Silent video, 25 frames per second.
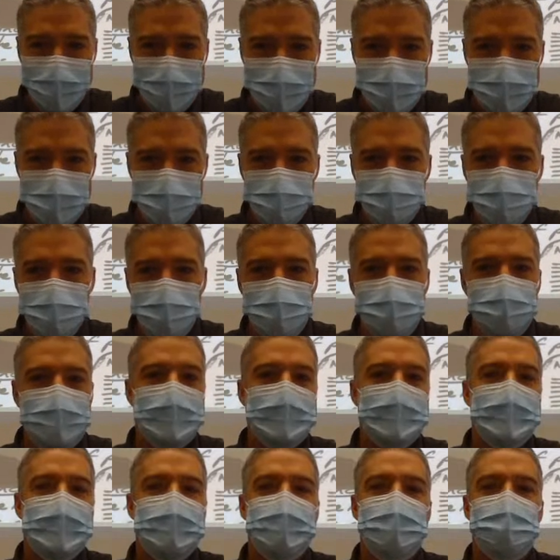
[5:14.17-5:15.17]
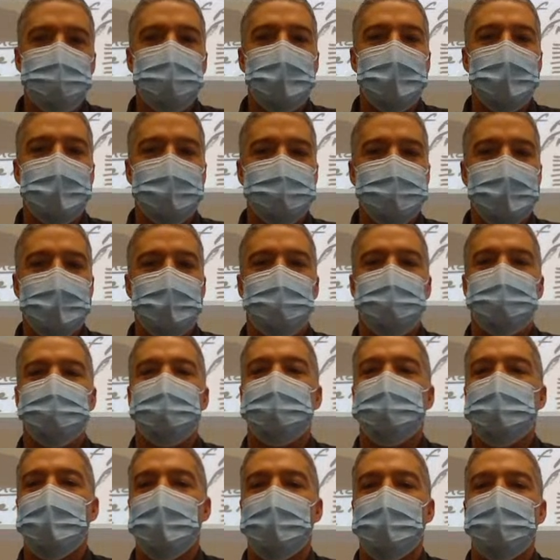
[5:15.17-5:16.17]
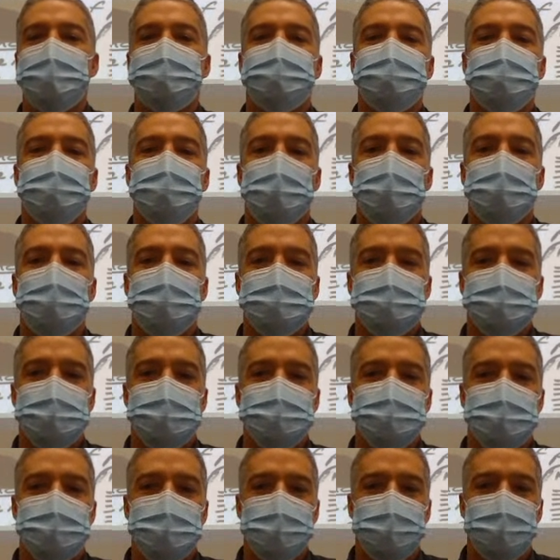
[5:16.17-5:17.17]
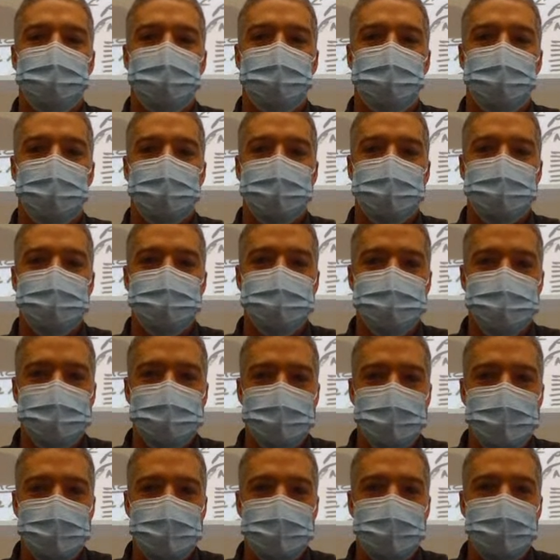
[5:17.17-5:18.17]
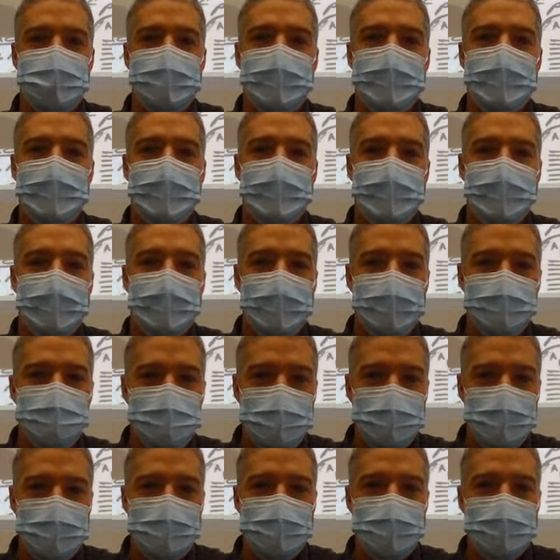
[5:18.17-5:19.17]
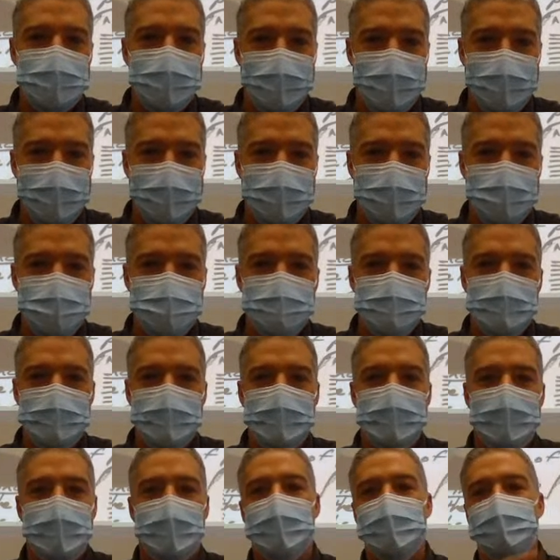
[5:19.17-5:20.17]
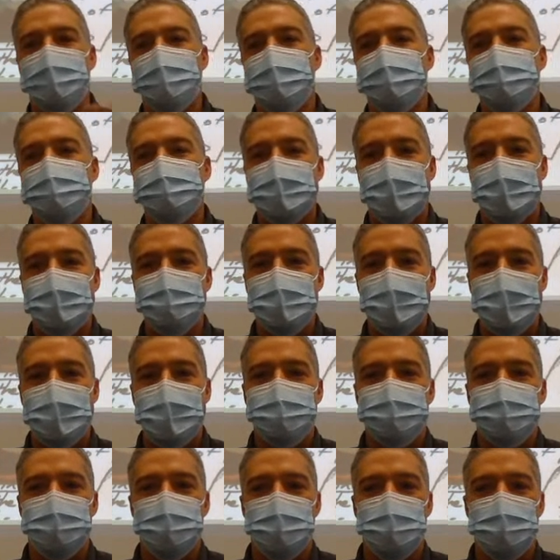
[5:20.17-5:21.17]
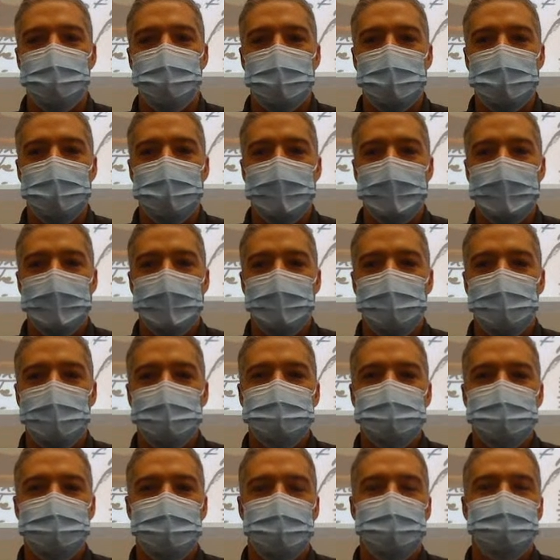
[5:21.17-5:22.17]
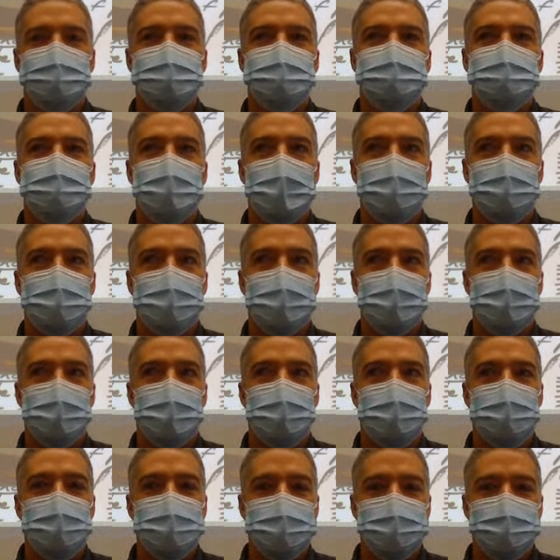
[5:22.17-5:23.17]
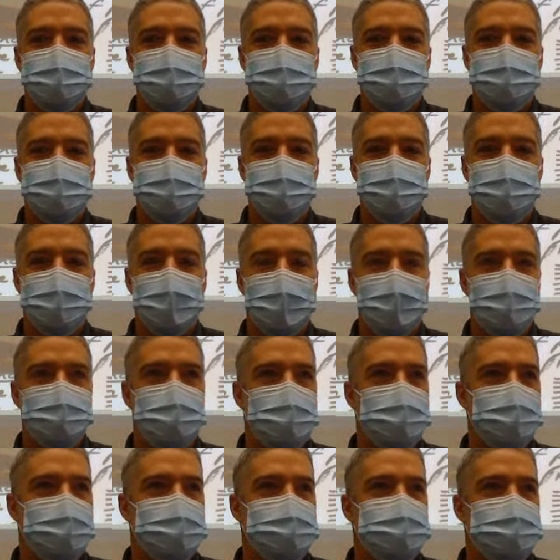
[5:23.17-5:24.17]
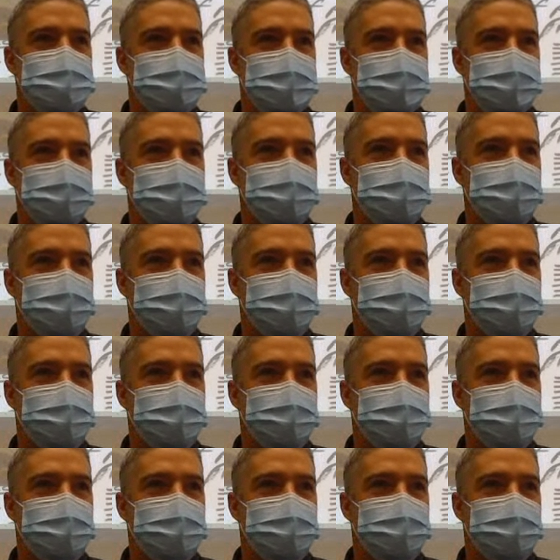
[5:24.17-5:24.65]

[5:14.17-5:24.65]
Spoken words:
And if you combine that with the law of superposition, if you look at C and B and A, all those came after, but which of those is probably the oldest, A, B, or C?